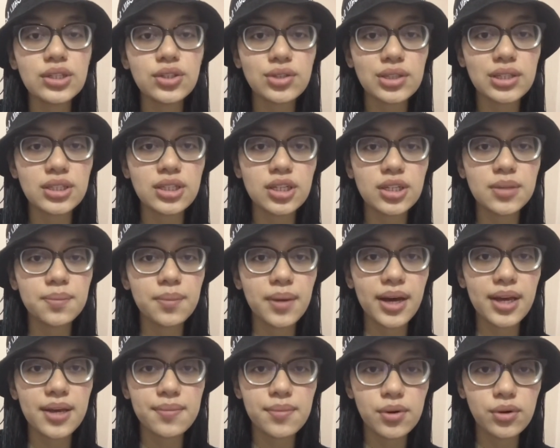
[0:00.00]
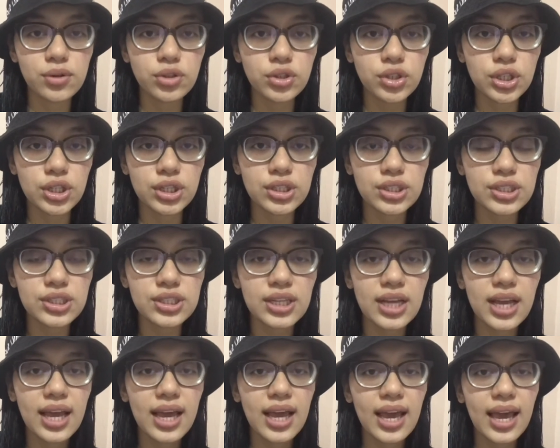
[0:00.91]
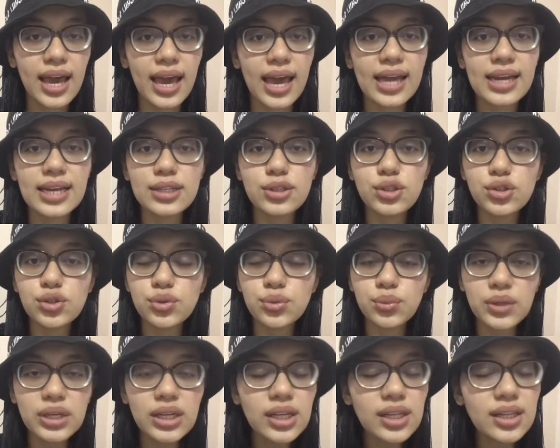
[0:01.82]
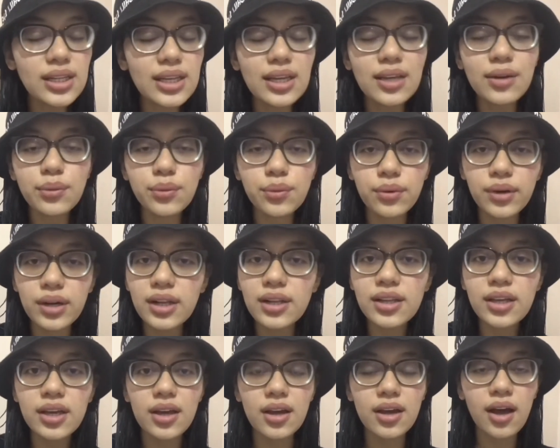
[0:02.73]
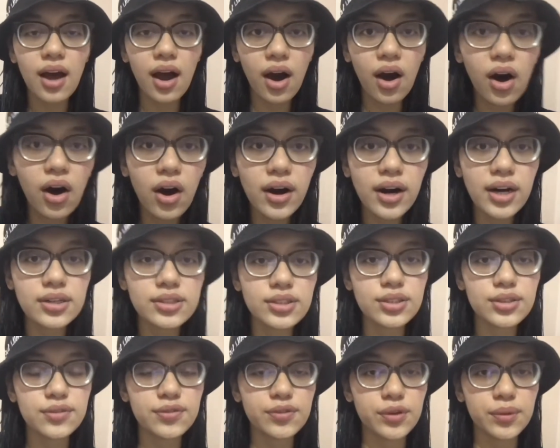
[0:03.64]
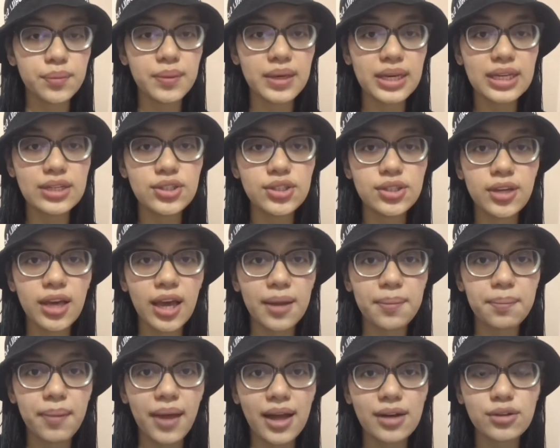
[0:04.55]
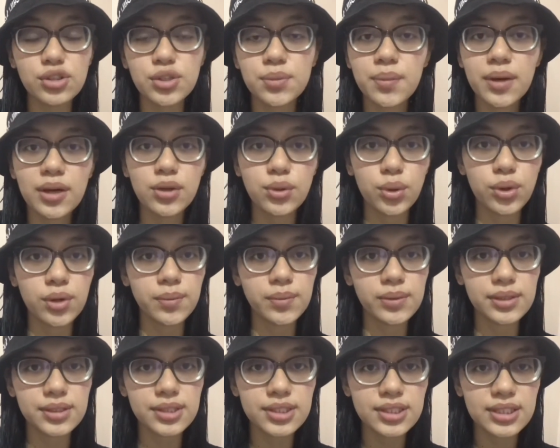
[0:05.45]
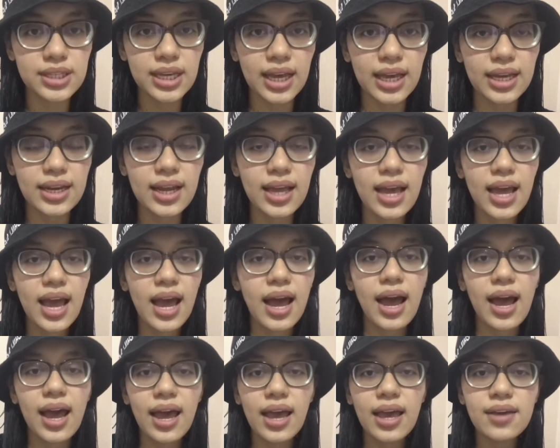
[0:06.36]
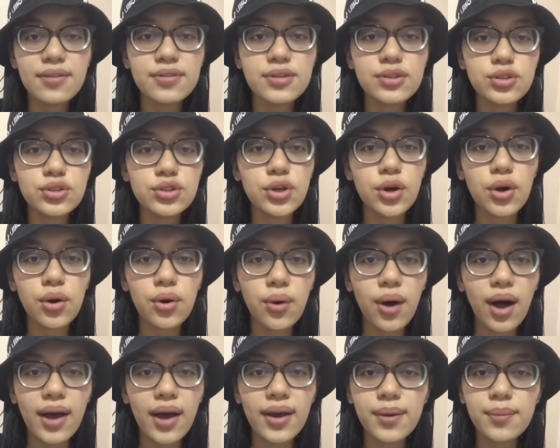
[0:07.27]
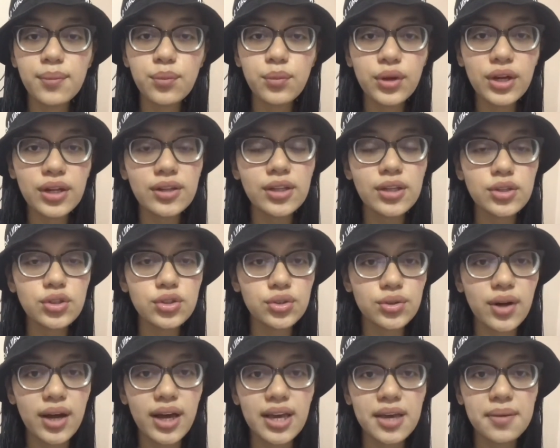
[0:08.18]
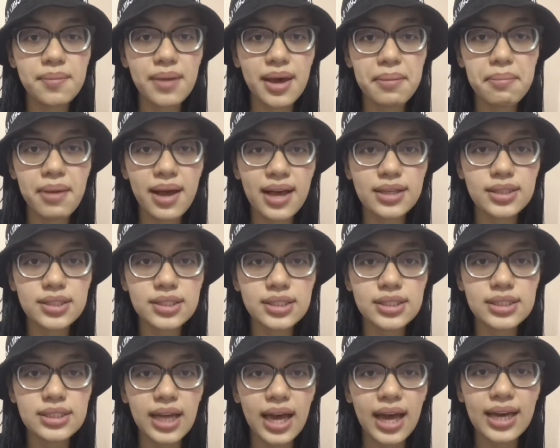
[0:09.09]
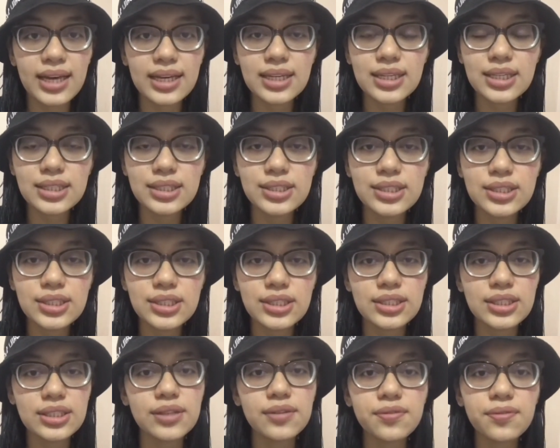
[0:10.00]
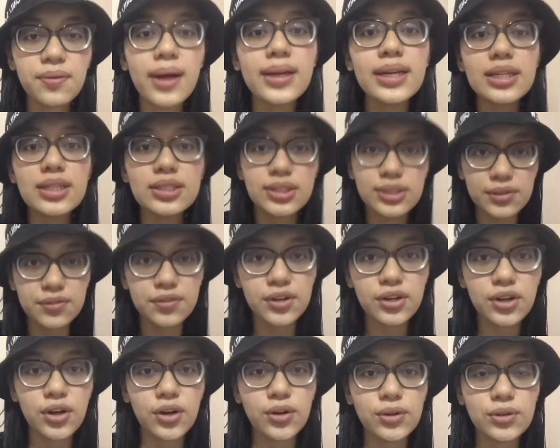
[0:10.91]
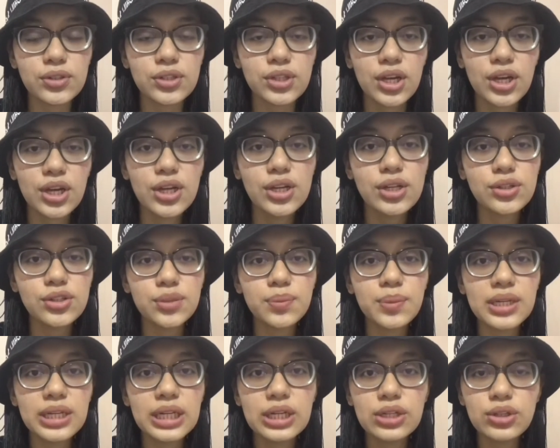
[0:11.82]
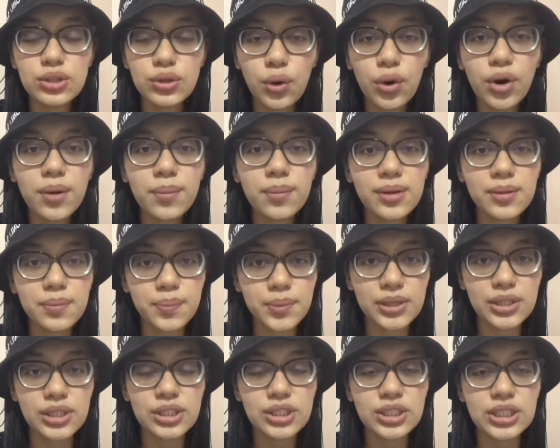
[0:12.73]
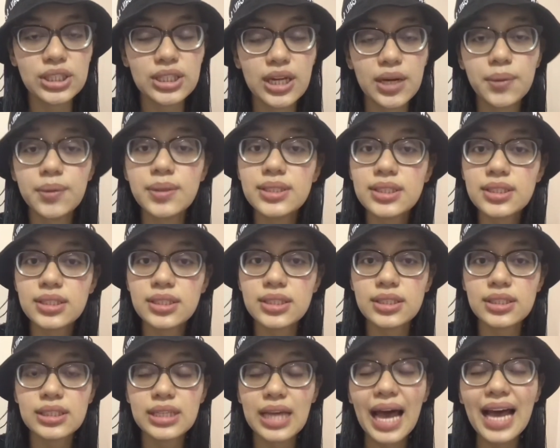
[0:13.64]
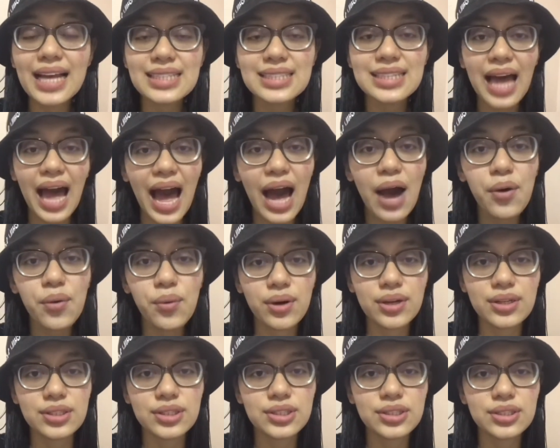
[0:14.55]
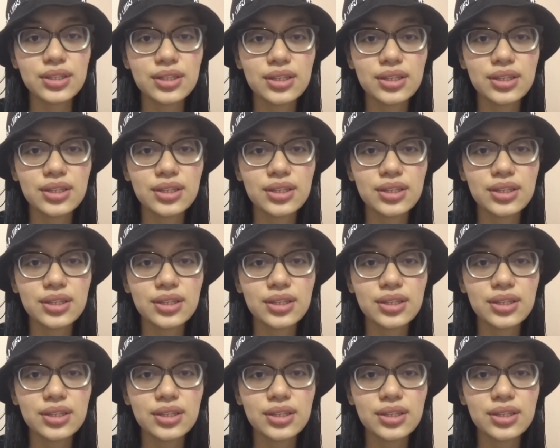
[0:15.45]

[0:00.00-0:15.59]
triggered my emotions, and it's really hard for me to get back to my normal state. Even though I am really trying my best, I could still find it difficult to be the normal person I was.